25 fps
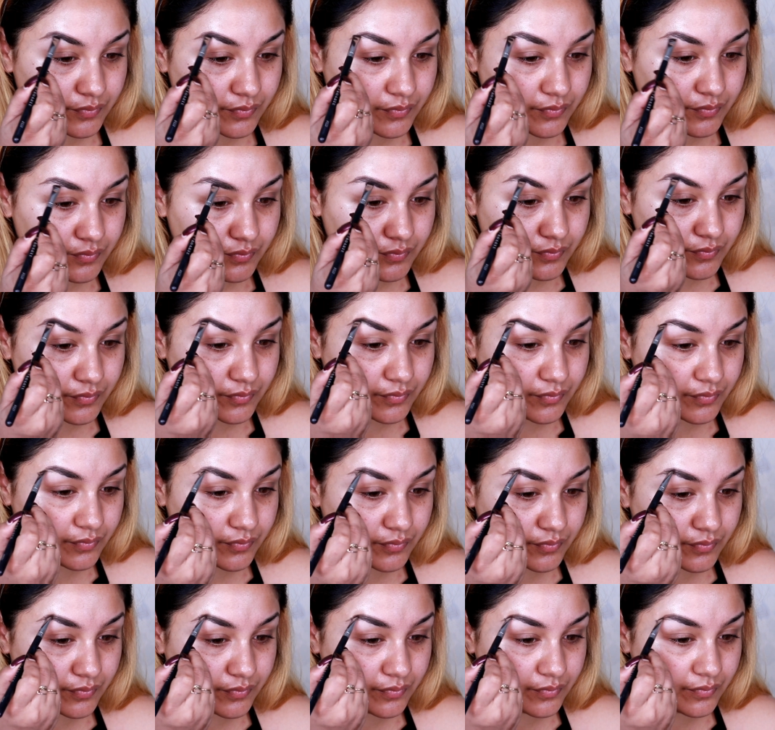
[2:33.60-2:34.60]

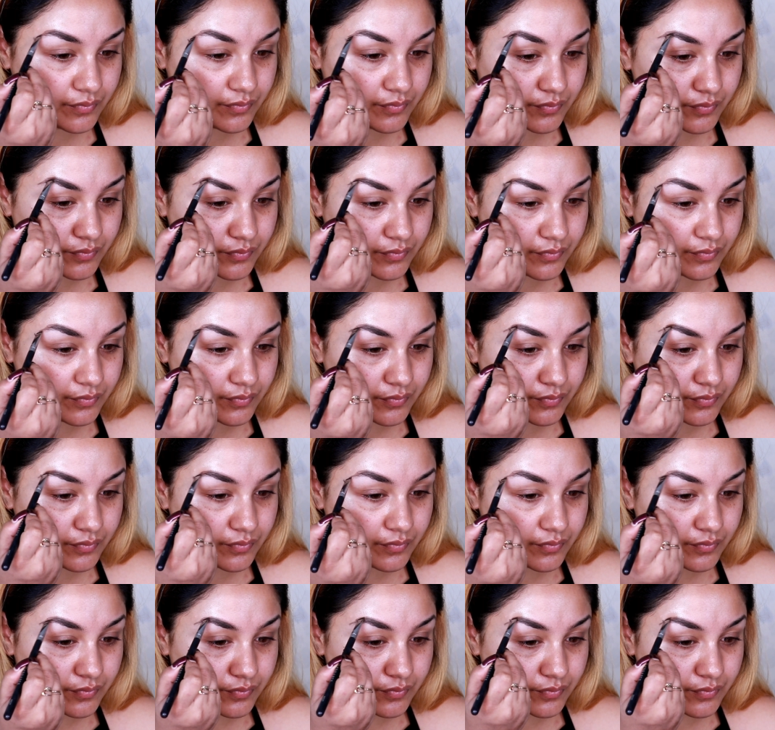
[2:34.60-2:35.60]

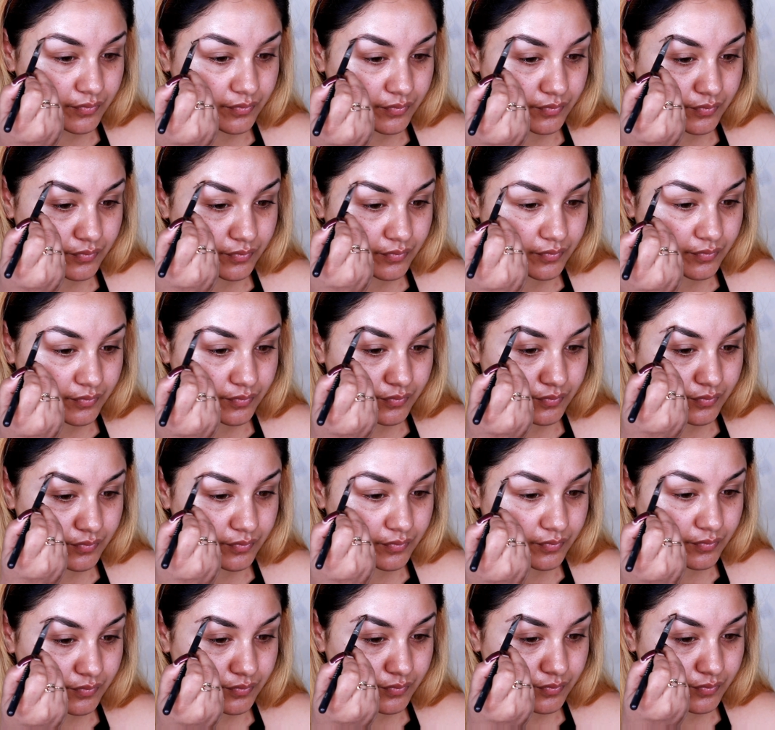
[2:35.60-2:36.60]

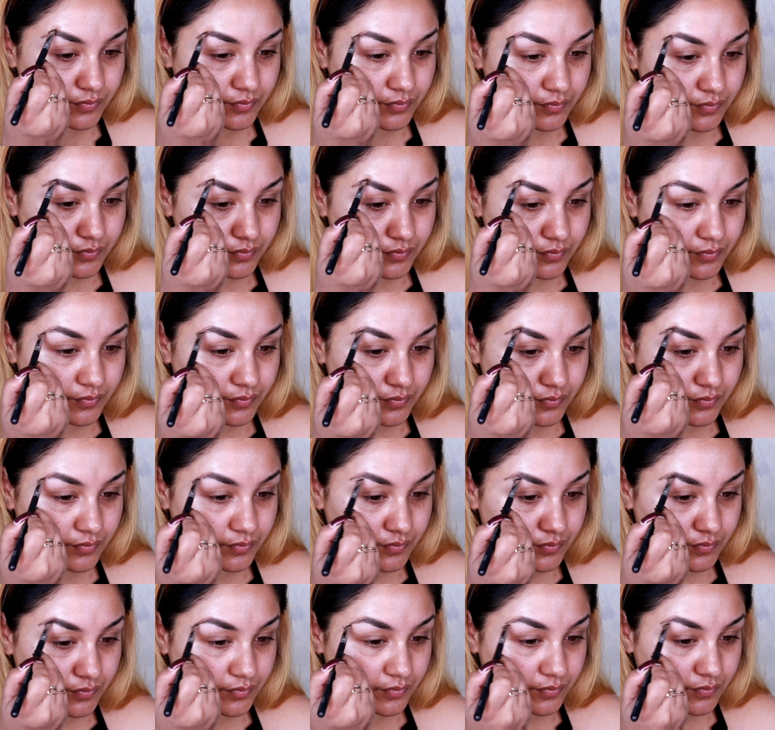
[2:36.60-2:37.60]

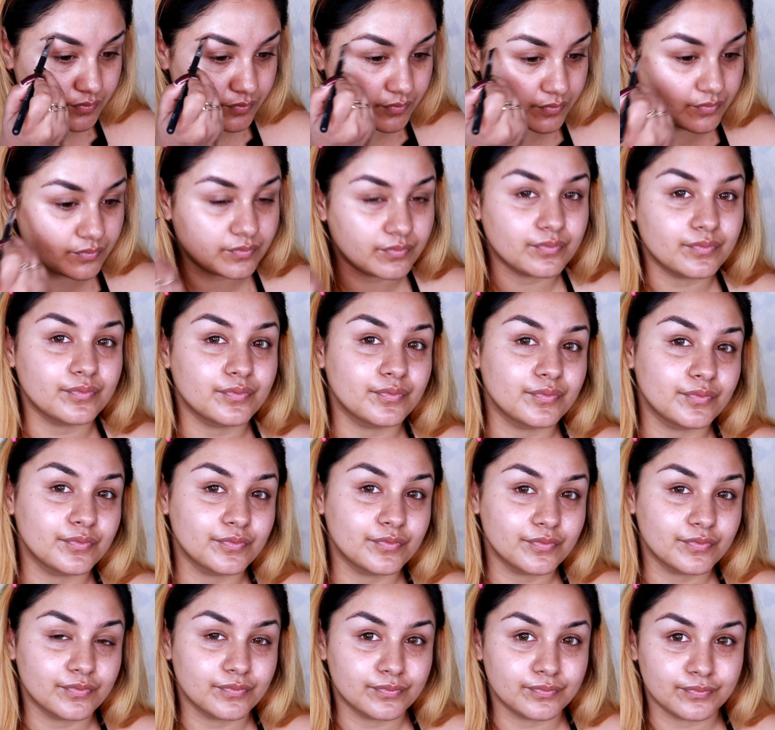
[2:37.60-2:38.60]

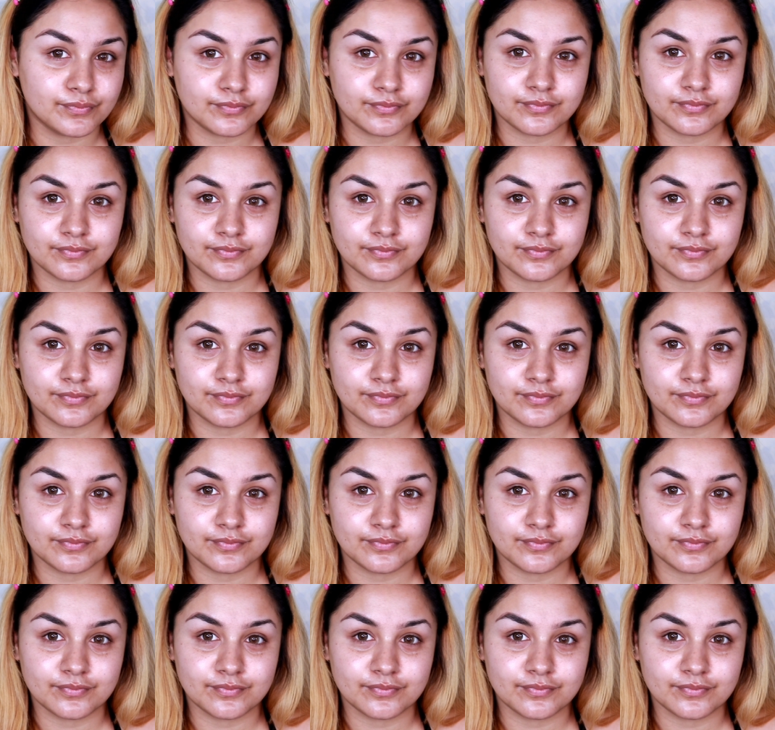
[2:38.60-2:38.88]
(no one is talking)